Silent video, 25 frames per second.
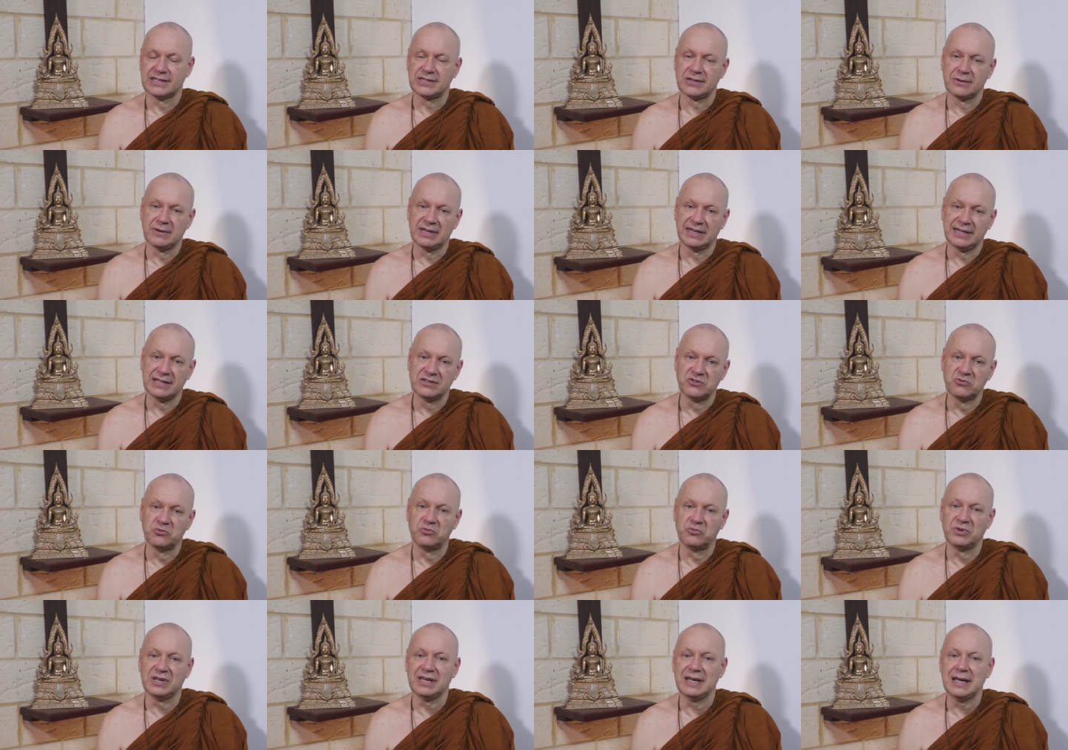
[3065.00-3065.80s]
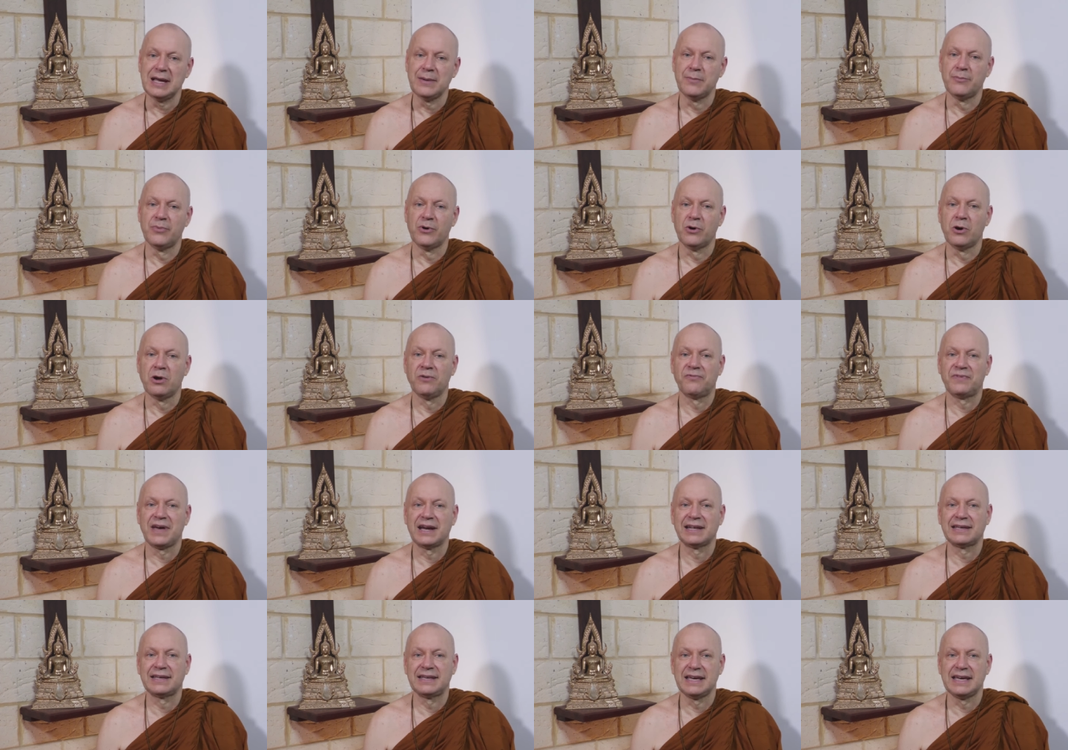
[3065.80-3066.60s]
so it is rebirth
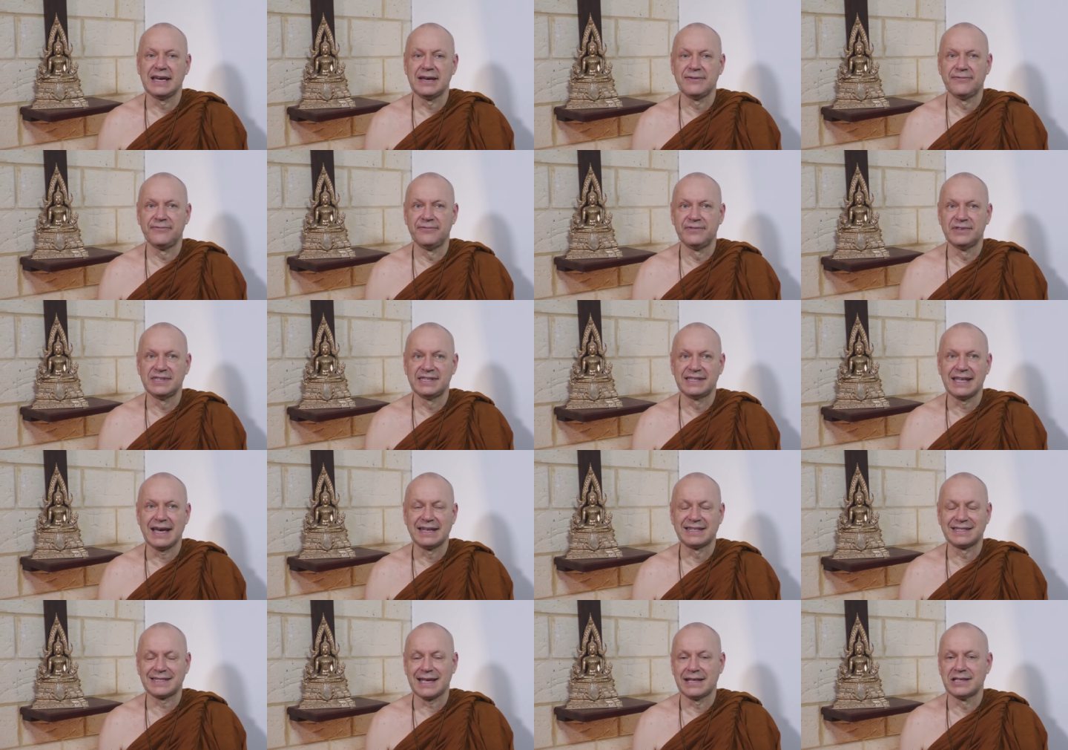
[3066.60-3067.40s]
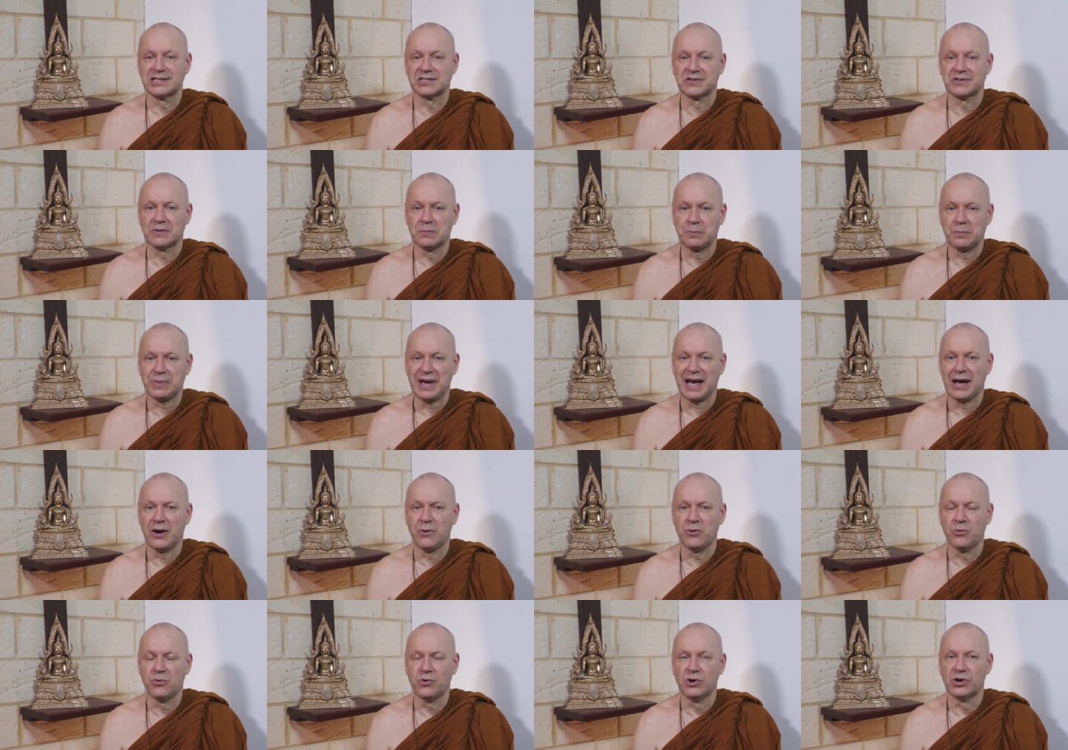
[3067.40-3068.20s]
that gives that sense of
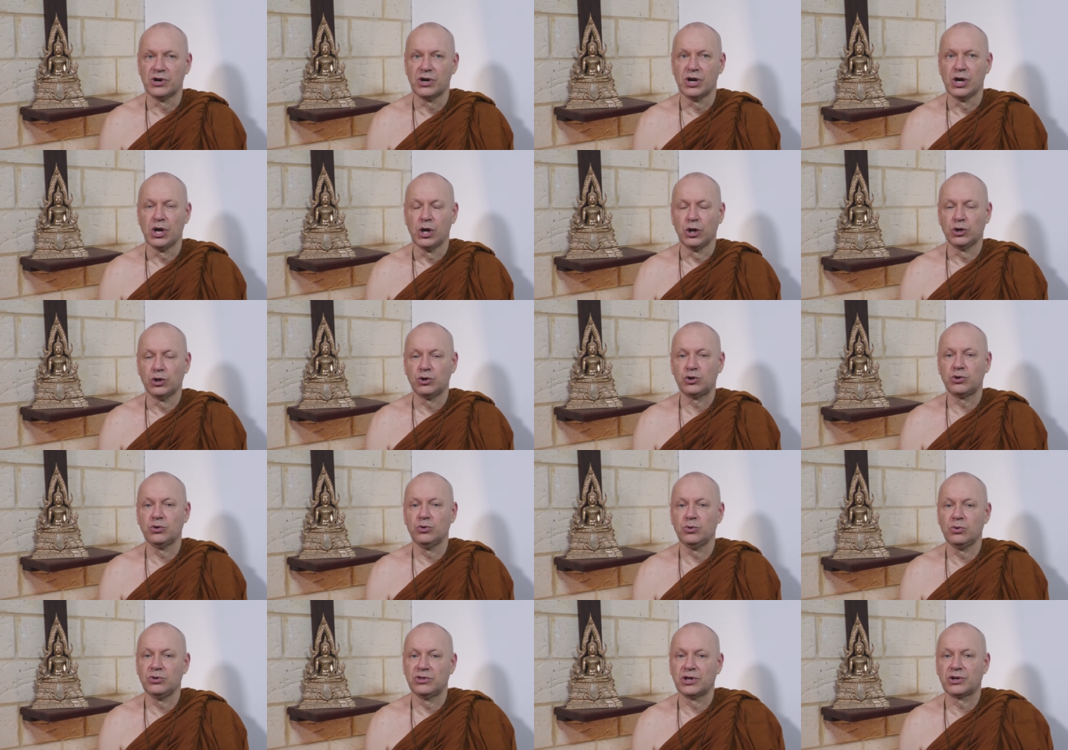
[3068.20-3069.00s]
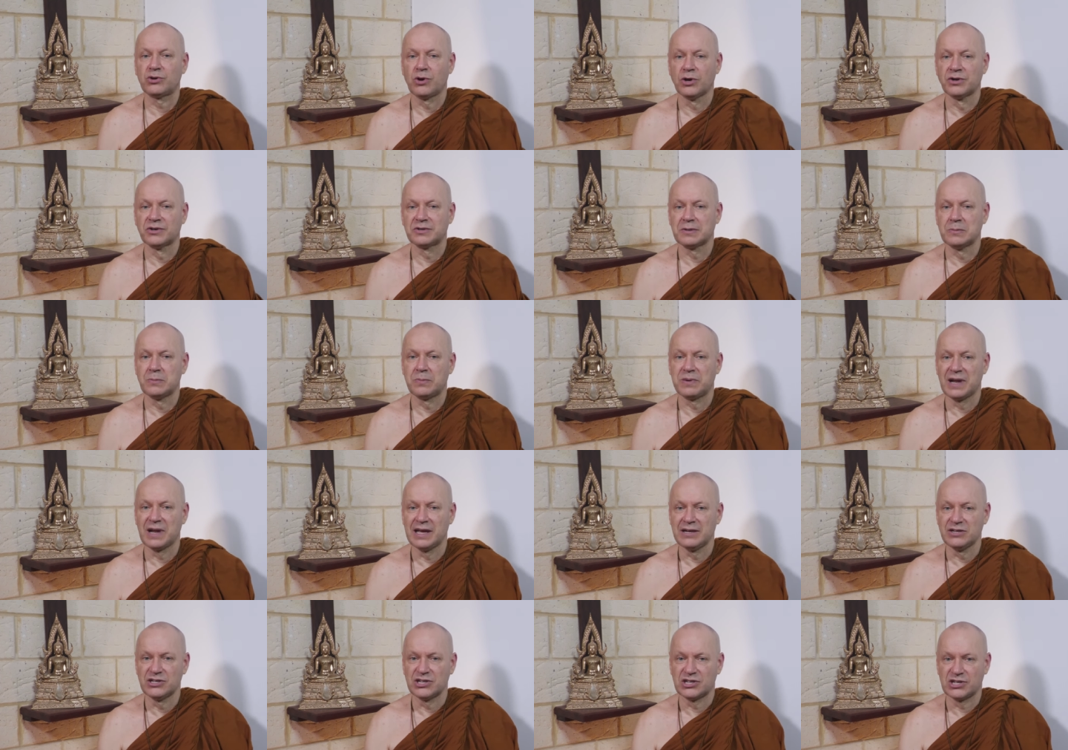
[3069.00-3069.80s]
power to the
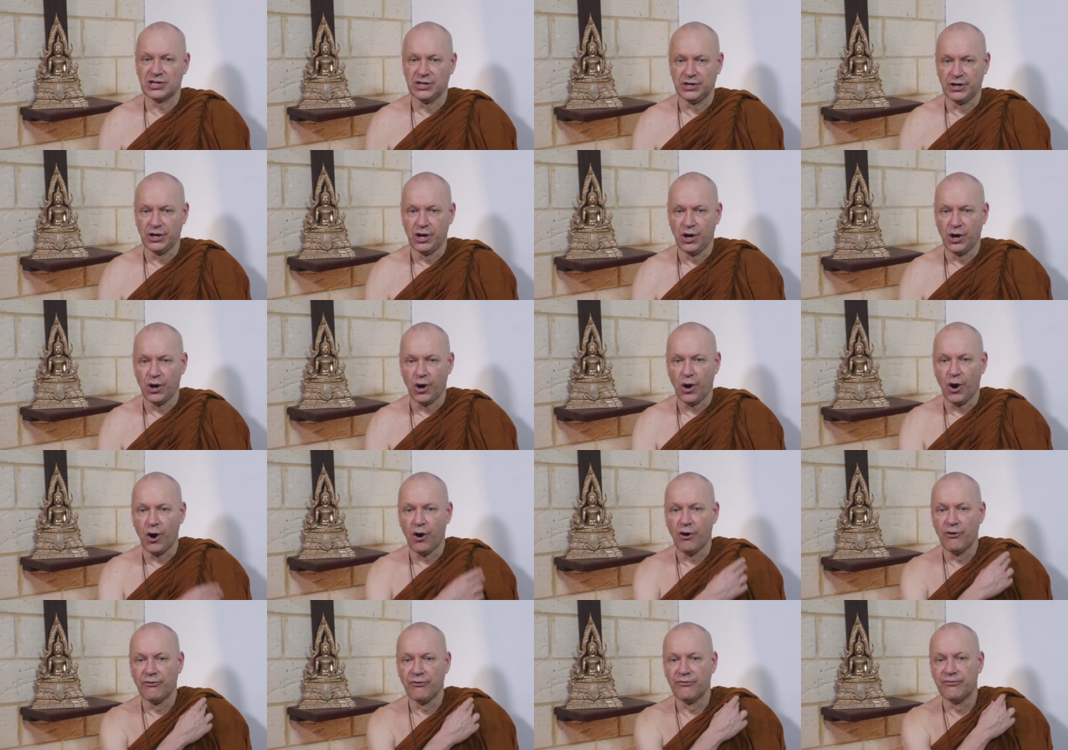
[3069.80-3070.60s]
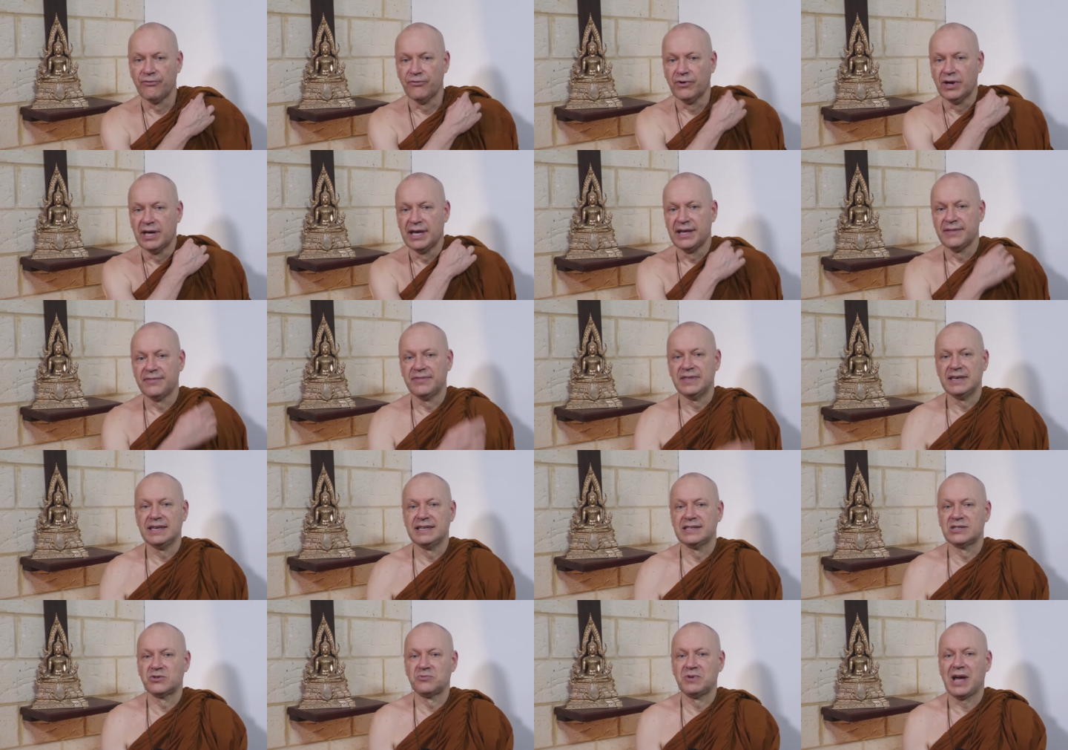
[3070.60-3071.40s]
contemplation of
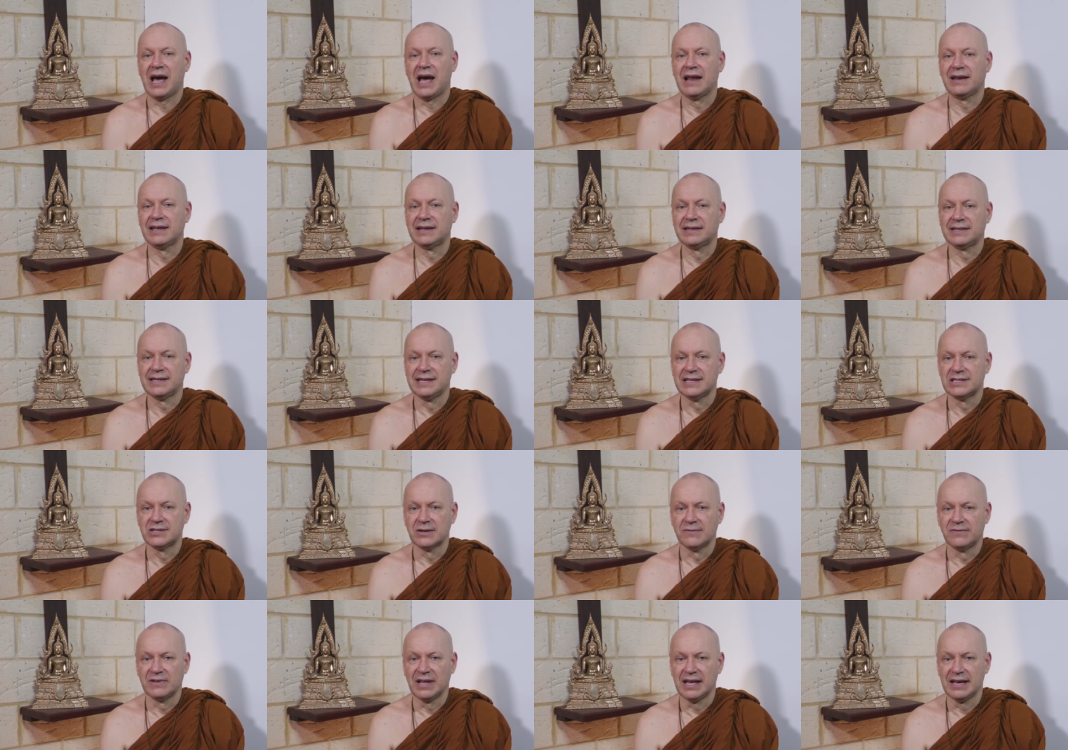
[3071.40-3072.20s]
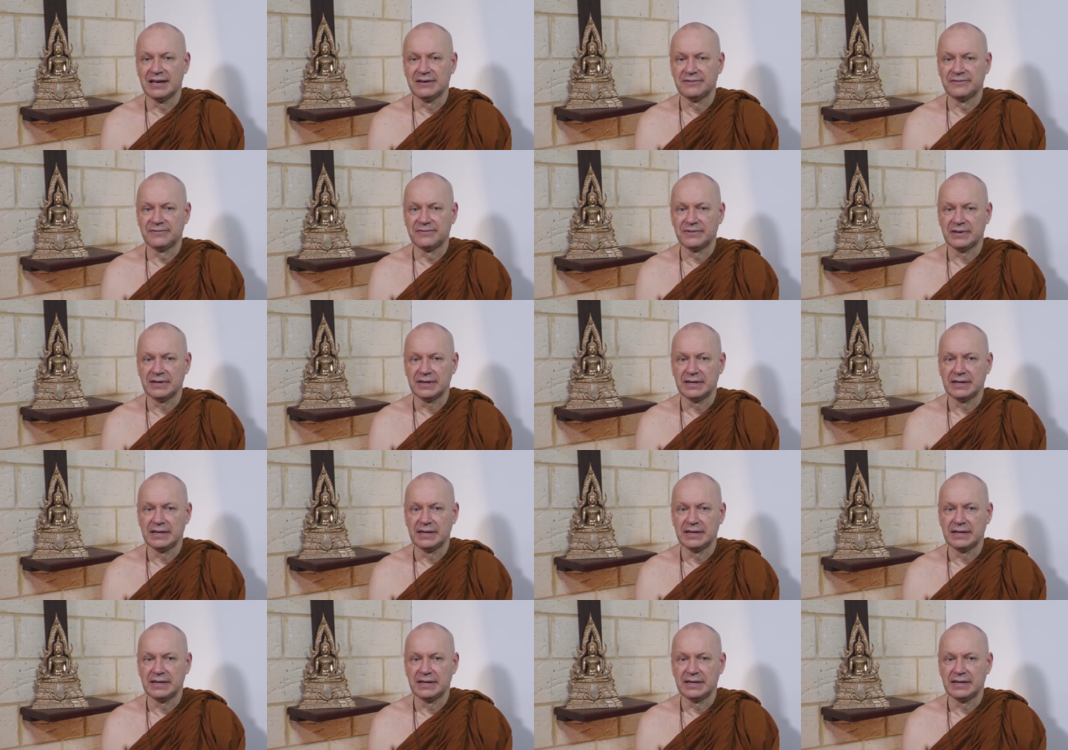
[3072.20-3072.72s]
these realities of life.